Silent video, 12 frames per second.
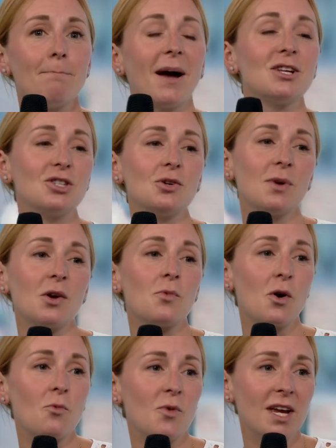by doing
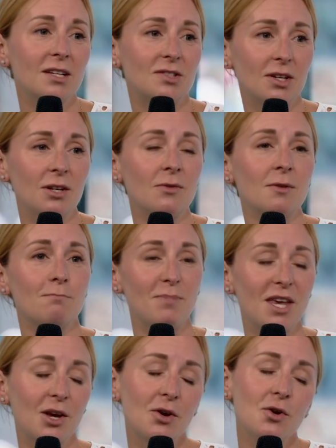what we do and
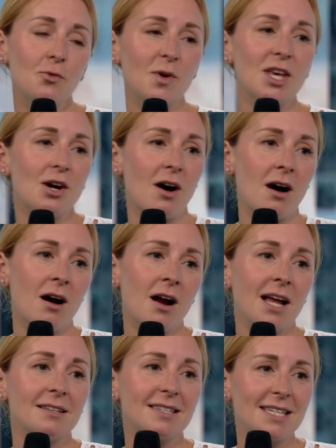being who we are
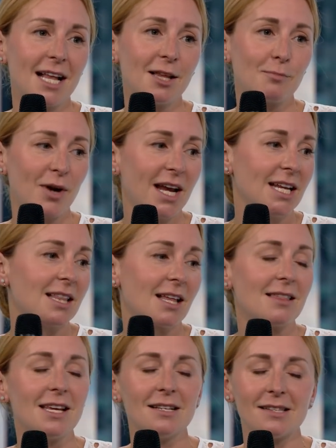and celebrating the
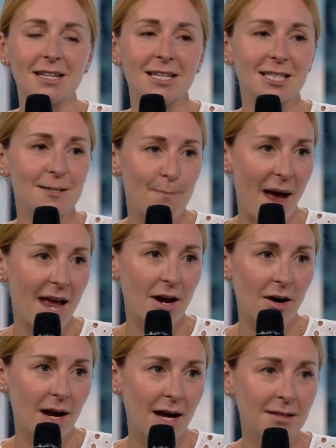things that
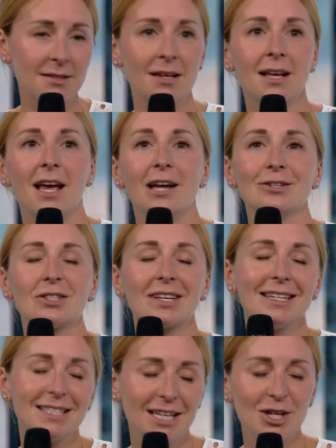inspire us and just
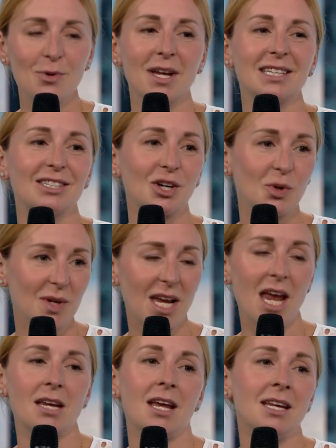continuing to
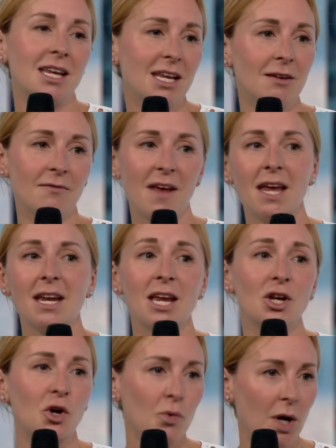create and innovate
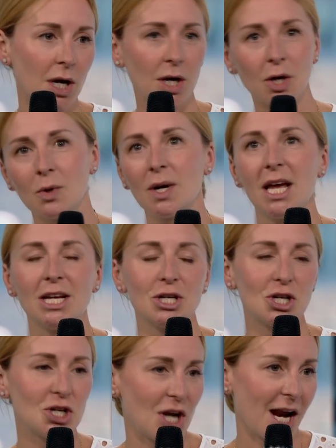and grow and
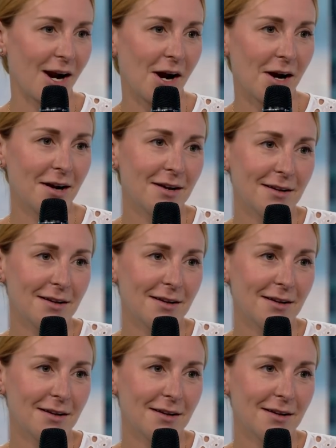share.